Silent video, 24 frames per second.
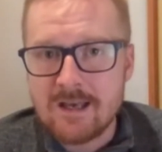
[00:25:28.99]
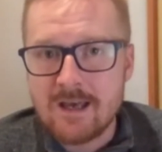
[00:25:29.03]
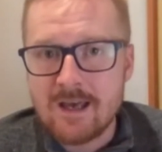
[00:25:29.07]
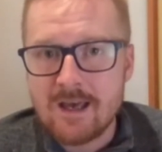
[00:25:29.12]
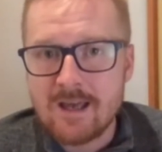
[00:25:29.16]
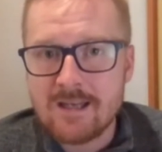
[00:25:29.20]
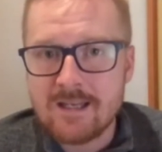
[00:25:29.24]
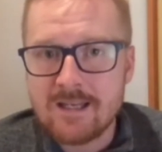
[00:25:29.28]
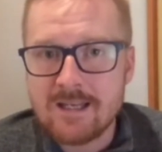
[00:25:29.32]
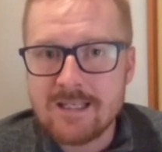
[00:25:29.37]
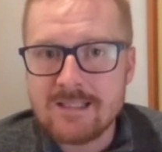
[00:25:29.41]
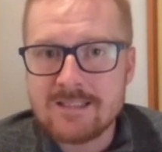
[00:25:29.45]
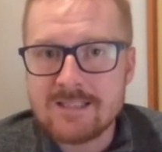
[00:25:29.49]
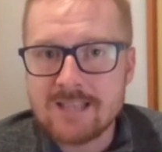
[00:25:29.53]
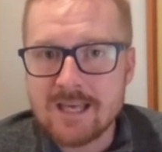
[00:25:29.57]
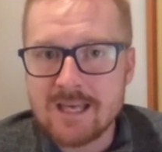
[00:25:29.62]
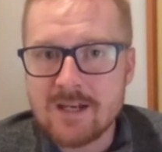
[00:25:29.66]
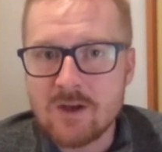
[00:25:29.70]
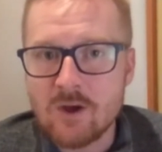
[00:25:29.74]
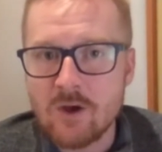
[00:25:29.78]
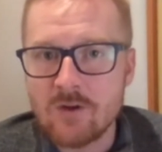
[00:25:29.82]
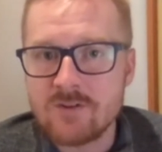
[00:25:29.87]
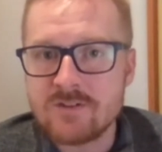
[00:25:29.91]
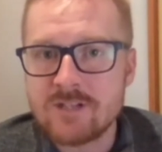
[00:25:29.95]
And is there
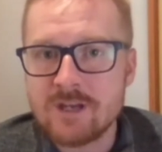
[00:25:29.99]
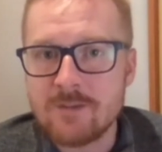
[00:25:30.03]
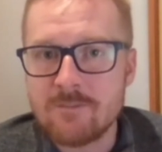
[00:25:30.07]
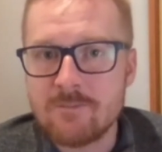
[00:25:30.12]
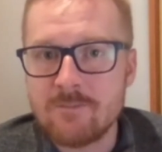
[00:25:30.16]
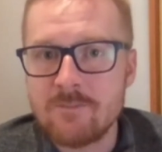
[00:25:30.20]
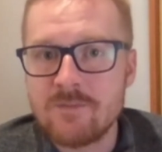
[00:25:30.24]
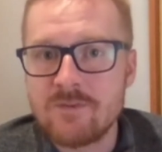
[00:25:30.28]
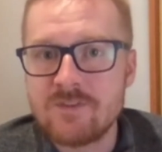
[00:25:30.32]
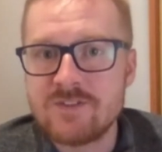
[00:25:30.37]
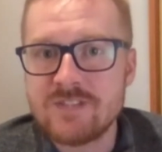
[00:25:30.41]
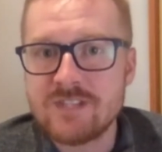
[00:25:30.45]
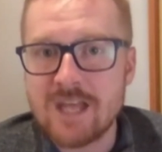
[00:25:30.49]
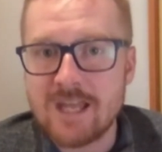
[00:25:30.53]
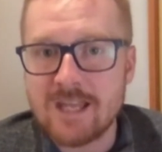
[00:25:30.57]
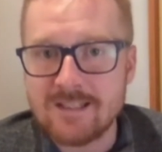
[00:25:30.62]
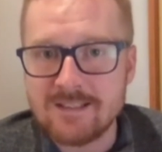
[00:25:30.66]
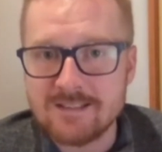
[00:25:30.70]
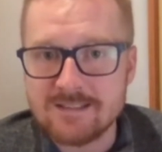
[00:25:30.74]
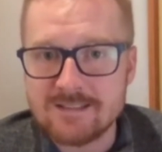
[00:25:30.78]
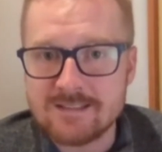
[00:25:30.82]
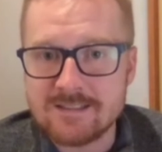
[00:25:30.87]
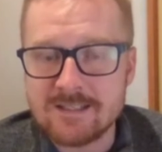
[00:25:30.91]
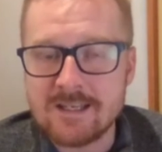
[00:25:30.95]
not some
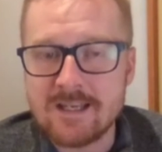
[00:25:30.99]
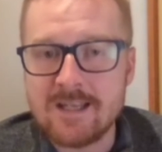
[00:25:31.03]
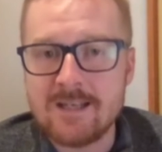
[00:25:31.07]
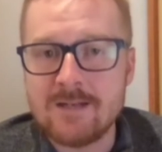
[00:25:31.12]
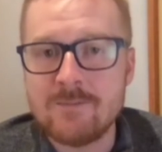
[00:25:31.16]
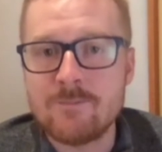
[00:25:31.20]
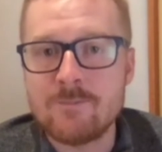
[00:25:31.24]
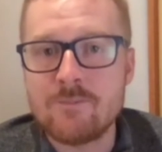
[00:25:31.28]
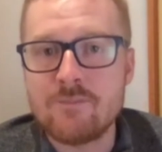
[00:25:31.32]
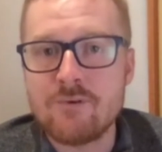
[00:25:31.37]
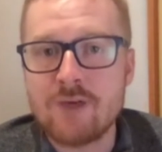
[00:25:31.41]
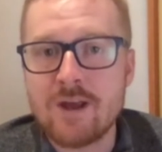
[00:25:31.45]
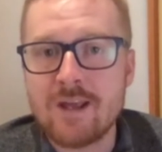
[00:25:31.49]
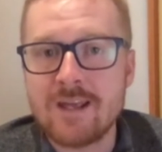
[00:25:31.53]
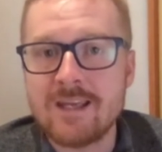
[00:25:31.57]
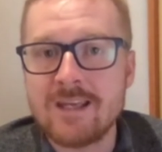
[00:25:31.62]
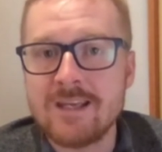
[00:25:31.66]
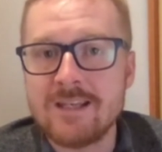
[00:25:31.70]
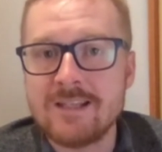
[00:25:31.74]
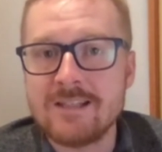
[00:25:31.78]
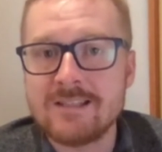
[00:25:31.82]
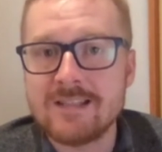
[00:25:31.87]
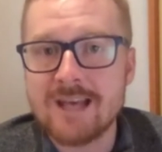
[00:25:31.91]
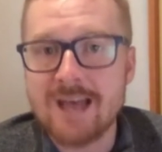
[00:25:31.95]
sense in
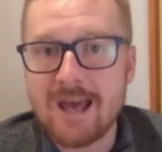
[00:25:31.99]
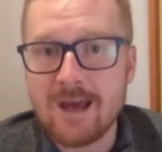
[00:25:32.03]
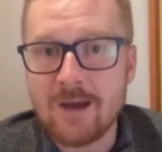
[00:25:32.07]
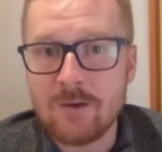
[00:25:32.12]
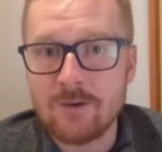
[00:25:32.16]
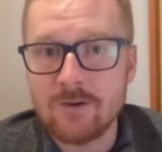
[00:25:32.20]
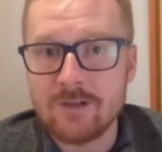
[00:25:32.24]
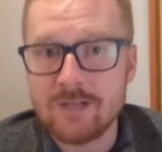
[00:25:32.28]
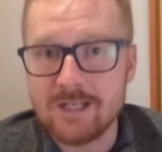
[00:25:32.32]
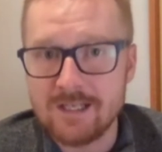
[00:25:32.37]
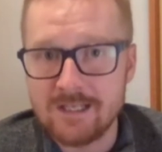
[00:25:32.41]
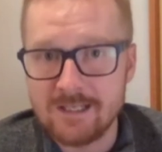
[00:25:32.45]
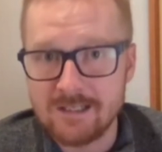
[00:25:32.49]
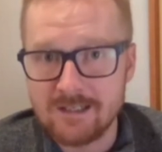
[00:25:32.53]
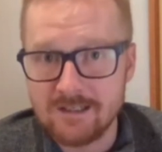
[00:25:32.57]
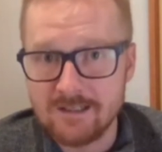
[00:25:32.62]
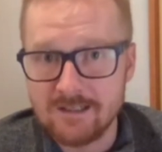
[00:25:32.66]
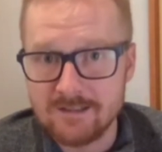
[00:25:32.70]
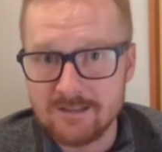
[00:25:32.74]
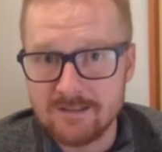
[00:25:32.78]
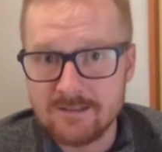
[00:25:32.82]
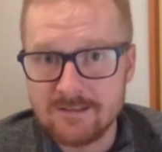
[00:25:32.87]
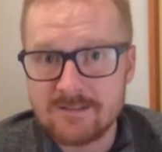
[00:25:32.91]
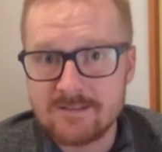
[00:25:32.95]
breaking down
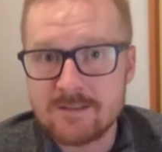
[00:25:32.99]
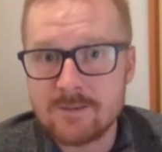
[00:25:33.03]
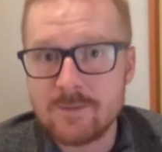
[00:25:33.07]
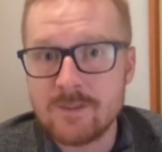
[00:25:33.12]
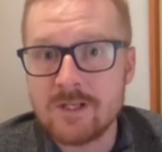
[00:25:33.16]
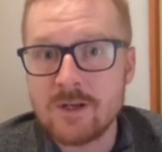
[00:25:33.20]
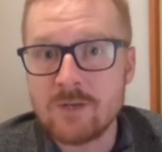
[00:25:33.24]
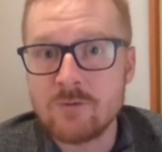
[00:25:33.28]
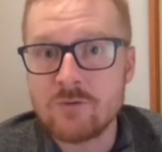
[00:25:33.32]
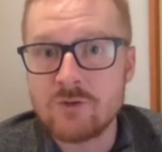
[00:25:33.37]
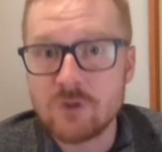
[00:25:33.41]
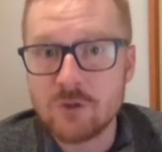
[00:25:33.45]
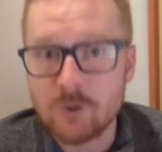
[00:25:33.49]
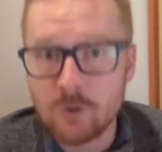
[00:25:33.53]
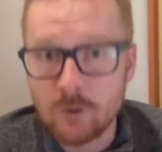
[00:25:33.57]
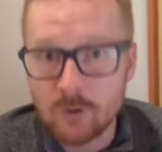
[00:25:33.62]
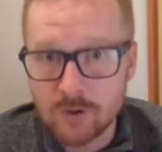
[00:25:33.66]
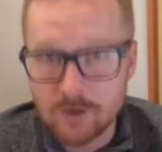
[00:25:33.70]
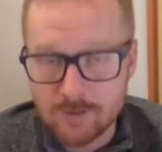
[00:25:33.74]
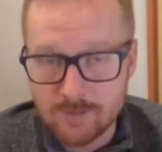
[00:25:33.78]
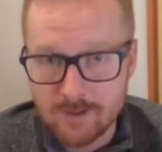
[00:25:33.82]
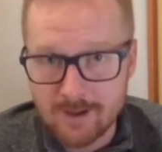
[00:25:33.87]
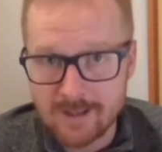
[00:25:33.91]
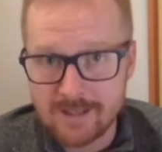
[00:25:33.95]
England so we don't
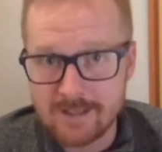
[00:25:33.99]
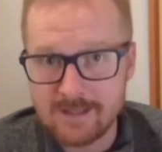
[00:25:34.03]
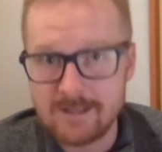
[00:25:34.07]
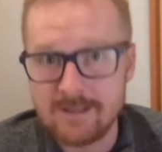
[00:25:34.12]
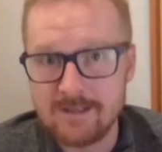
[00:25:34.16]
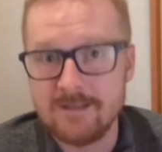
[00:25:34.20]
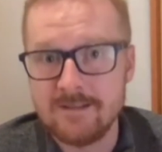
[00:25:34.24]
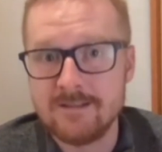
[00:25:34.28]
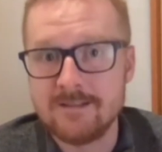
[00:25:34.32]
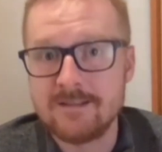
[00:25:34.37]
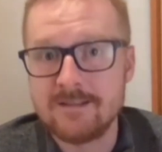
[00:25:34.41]
talk about England